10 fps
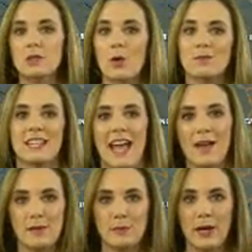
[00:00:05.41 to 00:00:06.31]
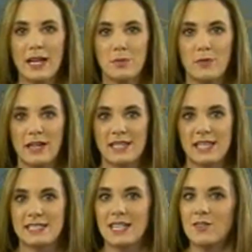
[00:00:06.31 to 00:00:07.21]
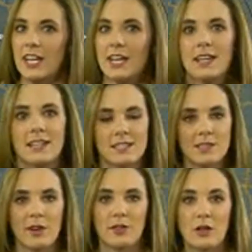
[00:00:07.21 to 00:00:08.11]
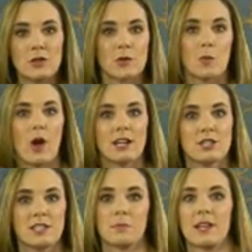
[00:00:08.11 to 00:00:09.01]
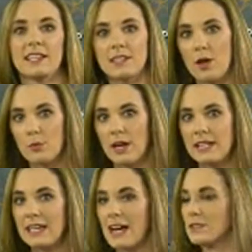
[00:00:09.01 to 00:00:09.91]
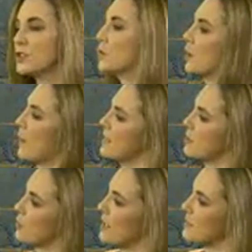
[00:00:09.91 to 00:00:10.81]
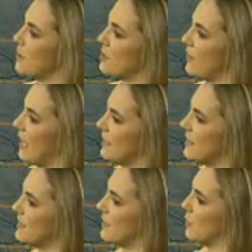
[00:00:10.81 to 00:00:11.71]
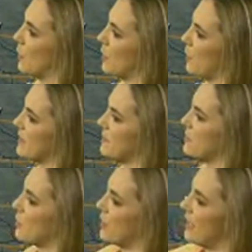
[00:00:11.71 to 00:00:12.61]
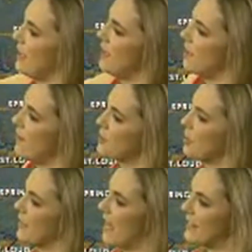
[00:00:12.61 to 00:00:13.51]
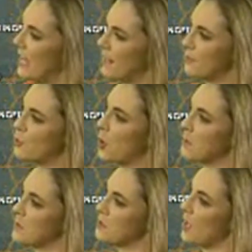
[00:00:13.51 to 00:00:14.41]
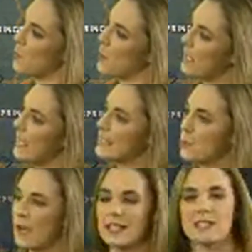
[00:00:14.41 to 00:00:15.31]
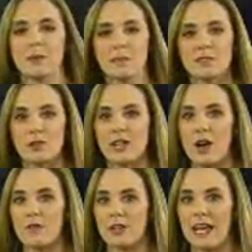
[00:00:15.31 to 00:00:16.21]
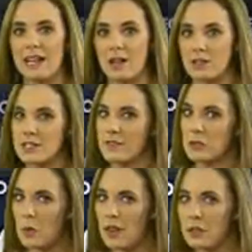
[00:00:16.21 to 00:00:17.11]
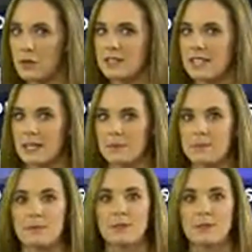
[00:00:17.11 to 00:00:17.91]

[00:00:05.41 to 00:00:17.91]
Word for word: storms and heavy rain moving in this evening. Severe thunderstorm watches in place already out to our west across much of Kansas and northwest Missouri. Eventually that line of storms will start working its way into mid Missouri overnight. Our severe weather threat's going to